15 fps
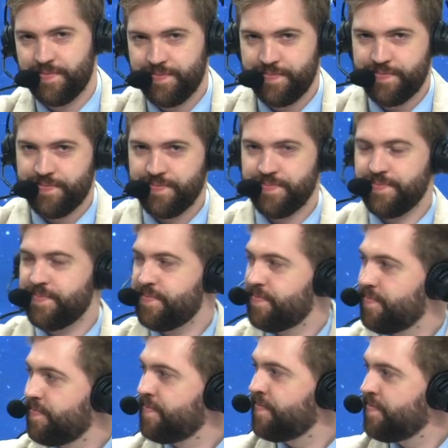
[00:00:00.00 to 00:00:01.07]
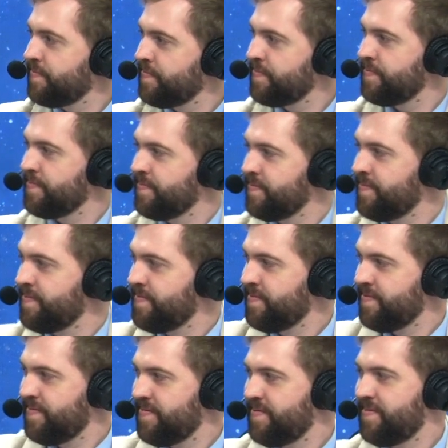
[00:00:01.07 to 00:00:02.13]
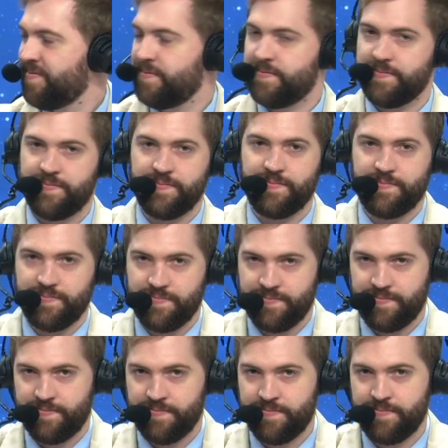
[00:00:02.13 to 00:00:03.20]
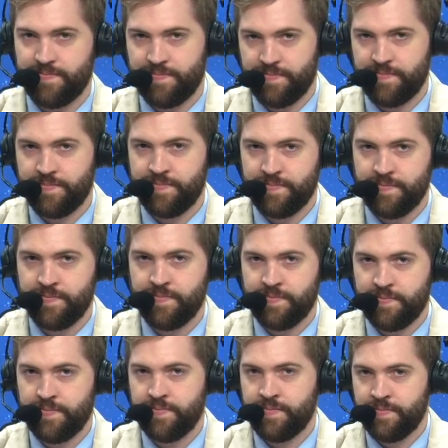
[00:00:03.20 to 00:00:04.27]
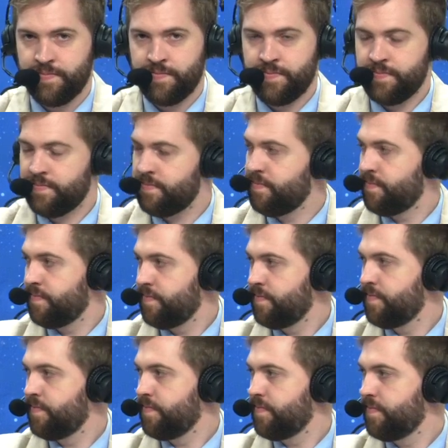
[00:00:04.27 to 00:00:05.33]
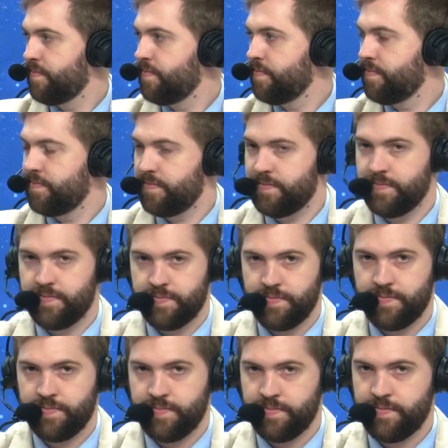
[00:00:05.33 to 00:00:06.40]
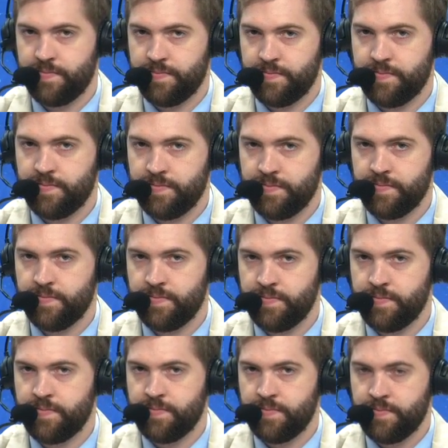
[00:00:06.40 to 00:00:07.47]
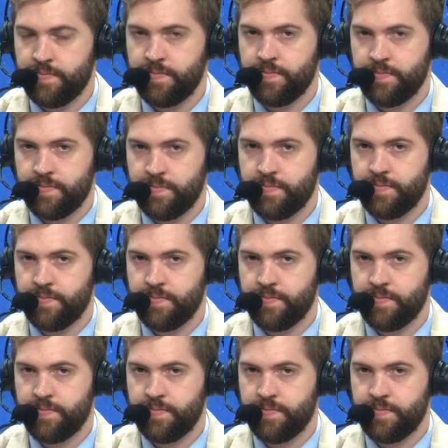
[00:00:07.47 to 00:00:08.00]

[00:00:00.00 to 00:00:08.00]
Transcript: (silent)